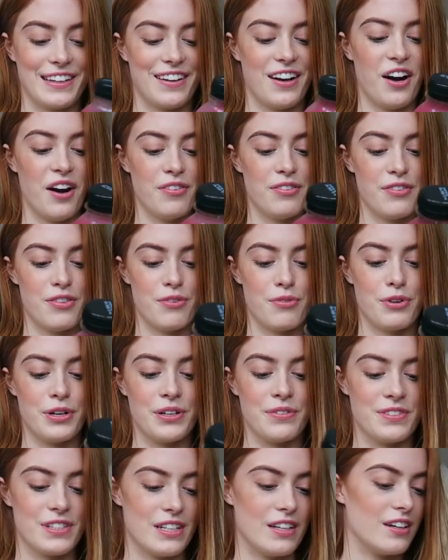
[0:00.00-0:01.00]
half of the
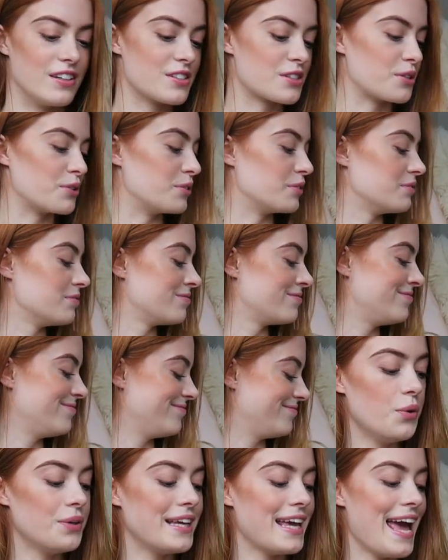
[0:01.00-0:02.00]
rooms in our school.
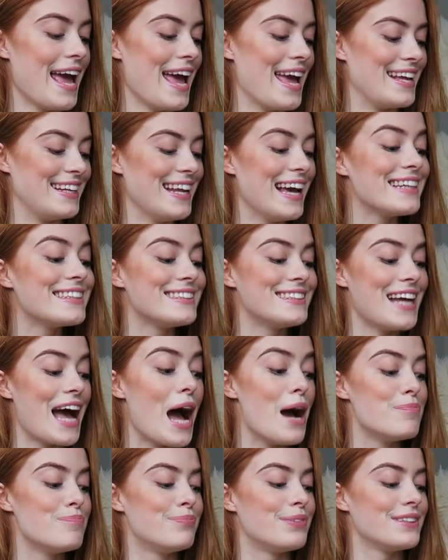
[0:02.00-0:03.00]
Okay, next
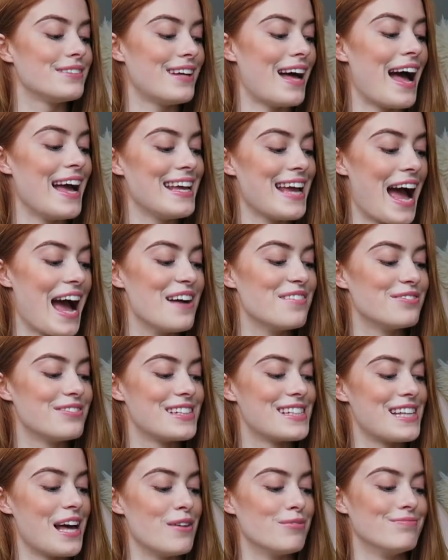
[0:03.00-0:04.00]
up, I have
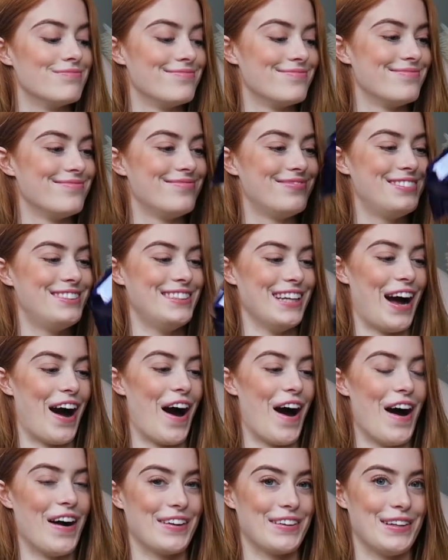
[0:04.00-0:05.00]
some
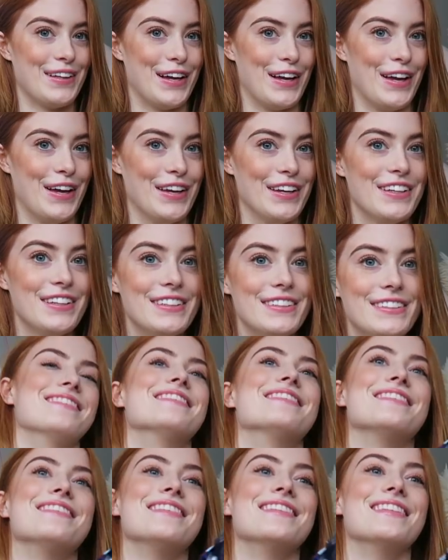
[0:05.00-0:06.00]
chocolate.
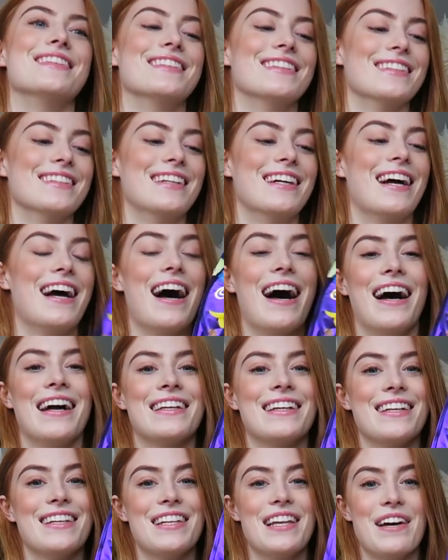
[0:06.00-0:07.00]

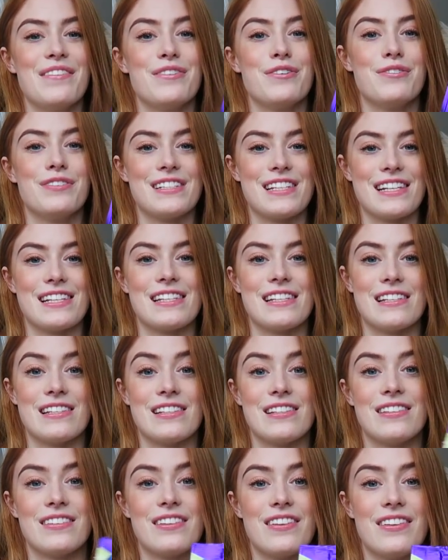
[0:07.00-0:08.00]
I can never resist this.